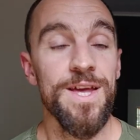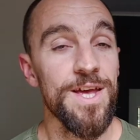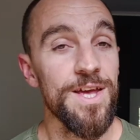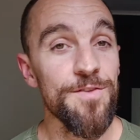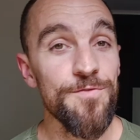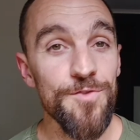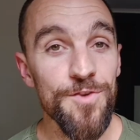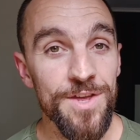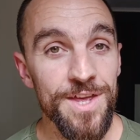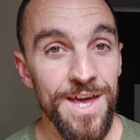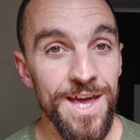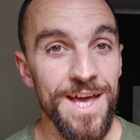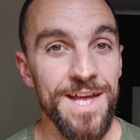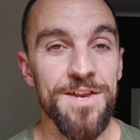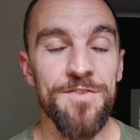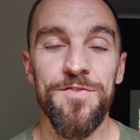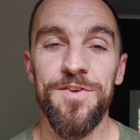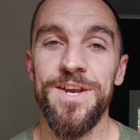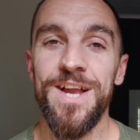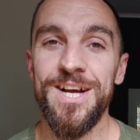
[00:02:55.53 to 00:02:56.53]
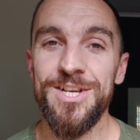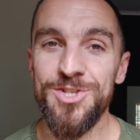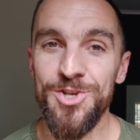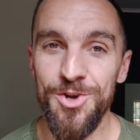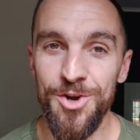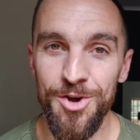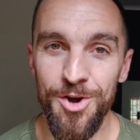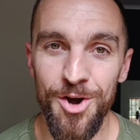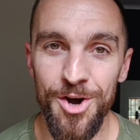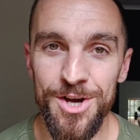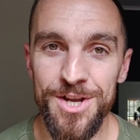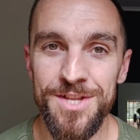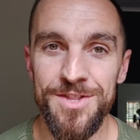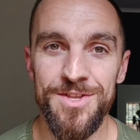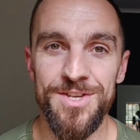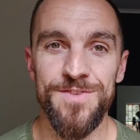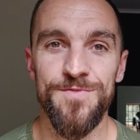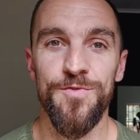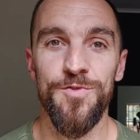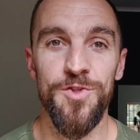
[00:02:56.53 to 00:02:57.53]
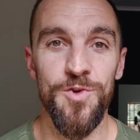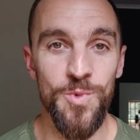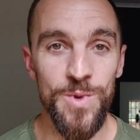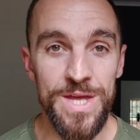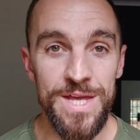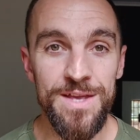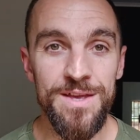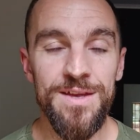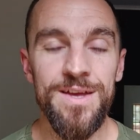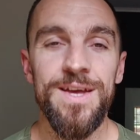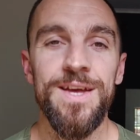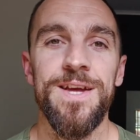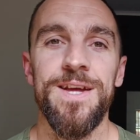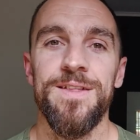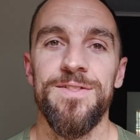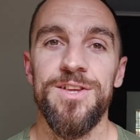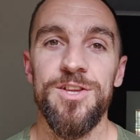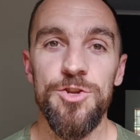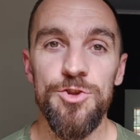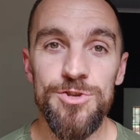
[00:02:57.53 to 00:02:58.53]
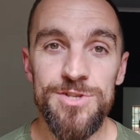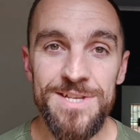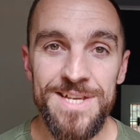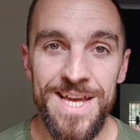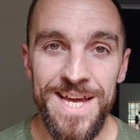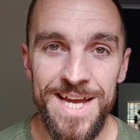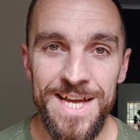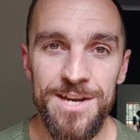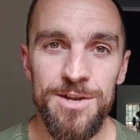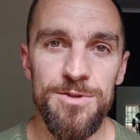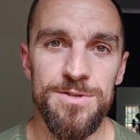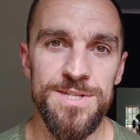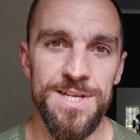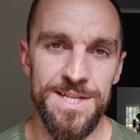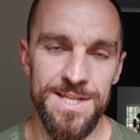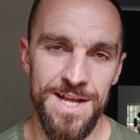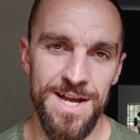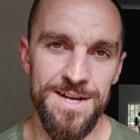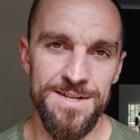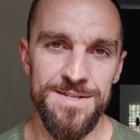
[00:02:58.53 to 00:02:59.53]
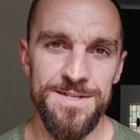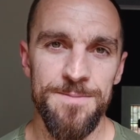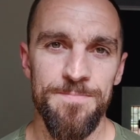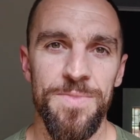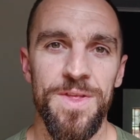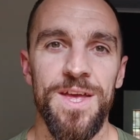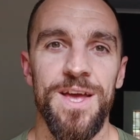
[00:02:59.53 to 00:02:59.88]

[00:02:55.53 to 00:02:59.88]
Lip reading: If you can, if you'd like to go hard at this for the week, then use candles at night.